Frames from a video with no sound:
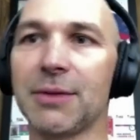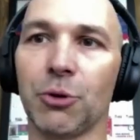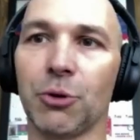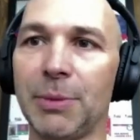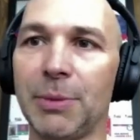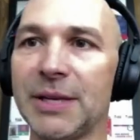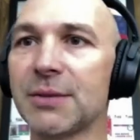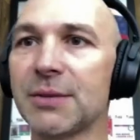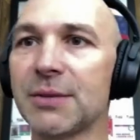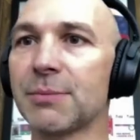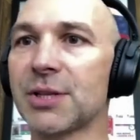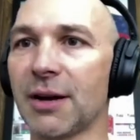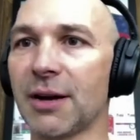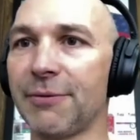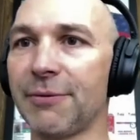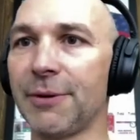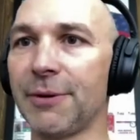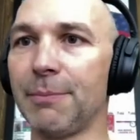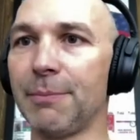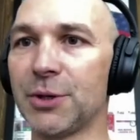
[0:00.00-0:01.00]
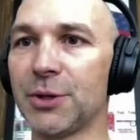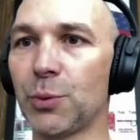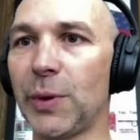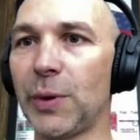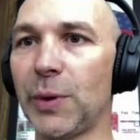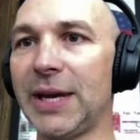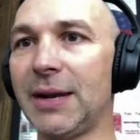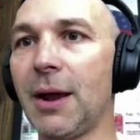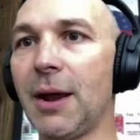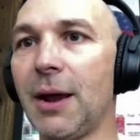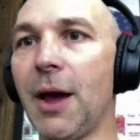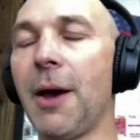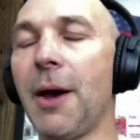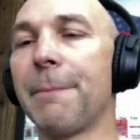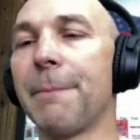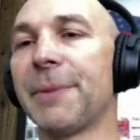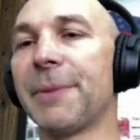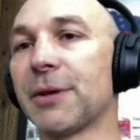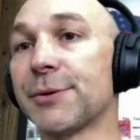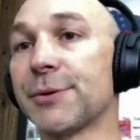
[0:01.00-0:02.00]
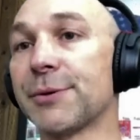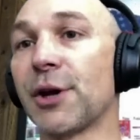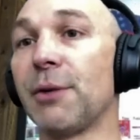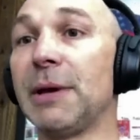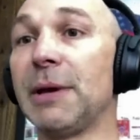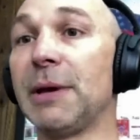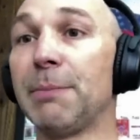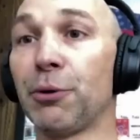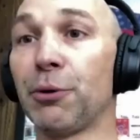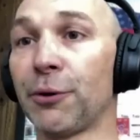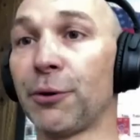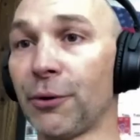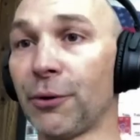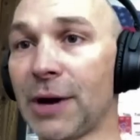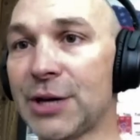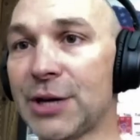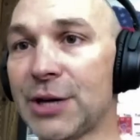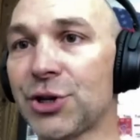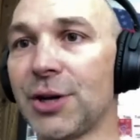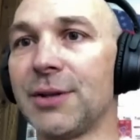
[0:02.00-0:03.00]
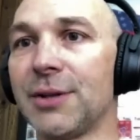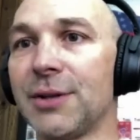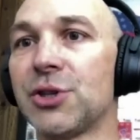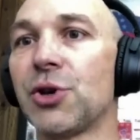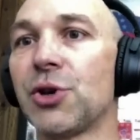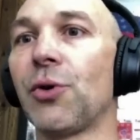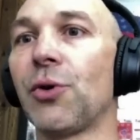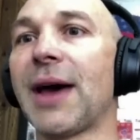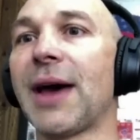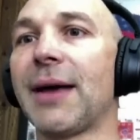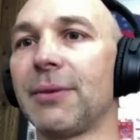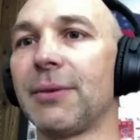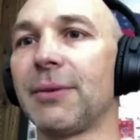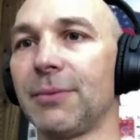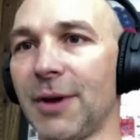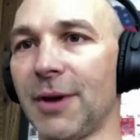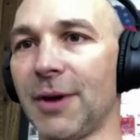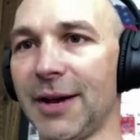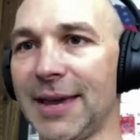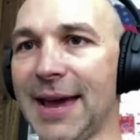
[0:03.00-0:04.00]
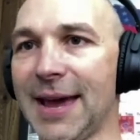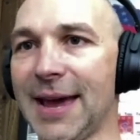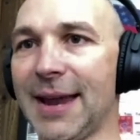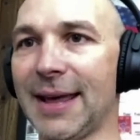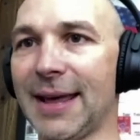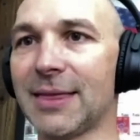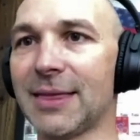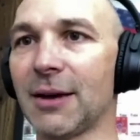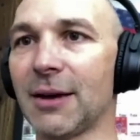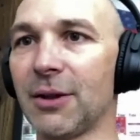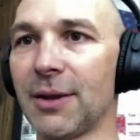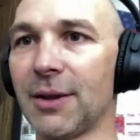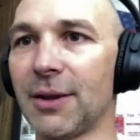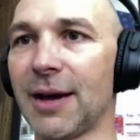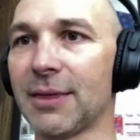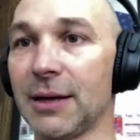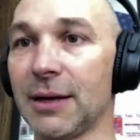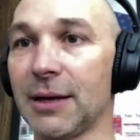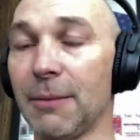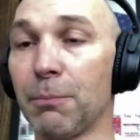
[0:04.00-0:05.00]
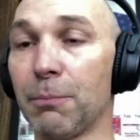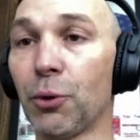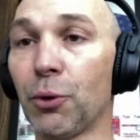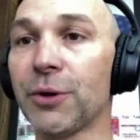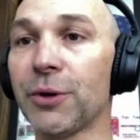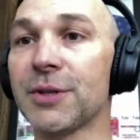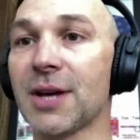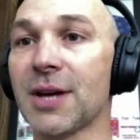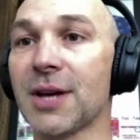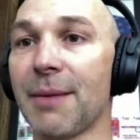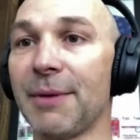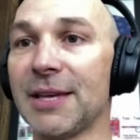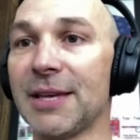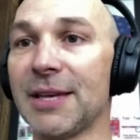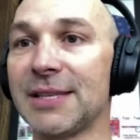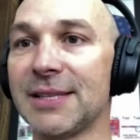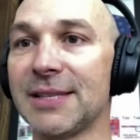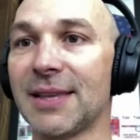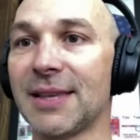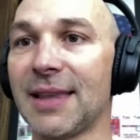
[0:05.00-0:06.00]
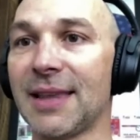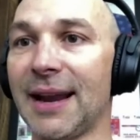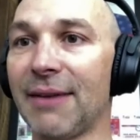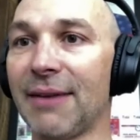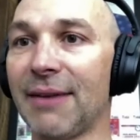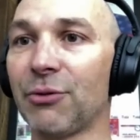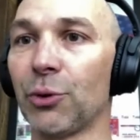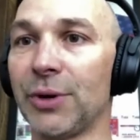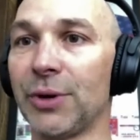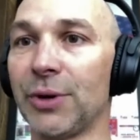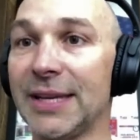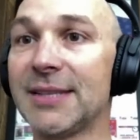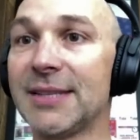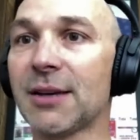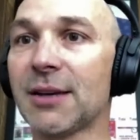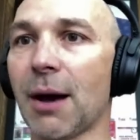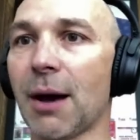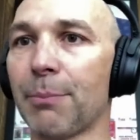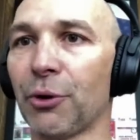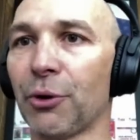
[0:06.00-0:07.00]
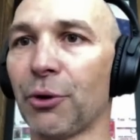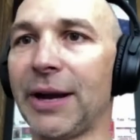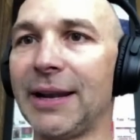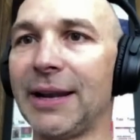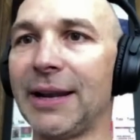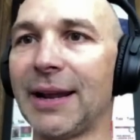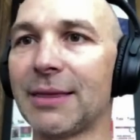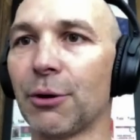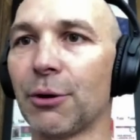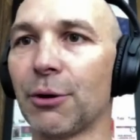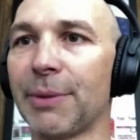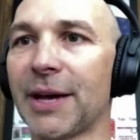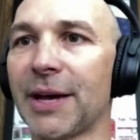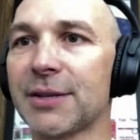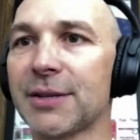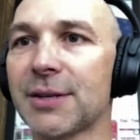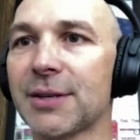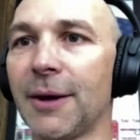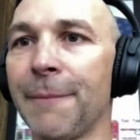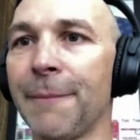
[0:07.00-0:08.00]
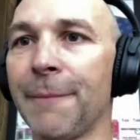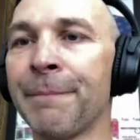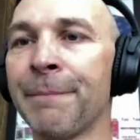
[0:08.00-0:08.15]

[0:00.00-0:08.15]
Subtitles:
There will be some stuff in between, but there's going to be progression so that, again, at the important time of the season, that everyone is operating at their best.